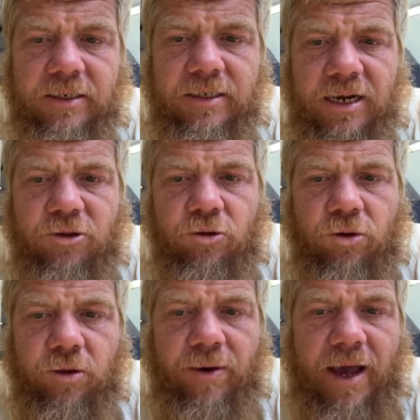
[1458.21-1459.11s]
that's
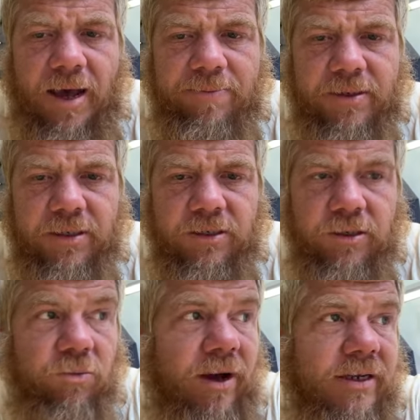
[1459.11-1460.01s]
usually what happens is
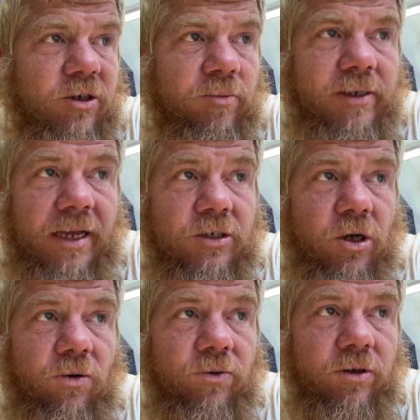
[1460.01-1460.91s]
the white dope takes
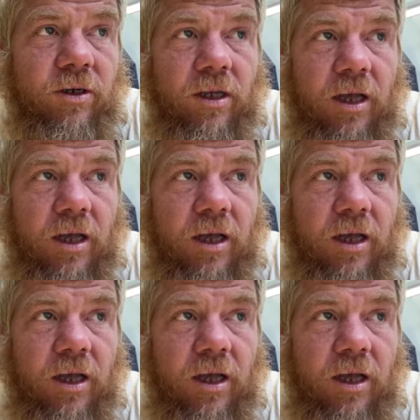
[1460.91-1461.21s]
over.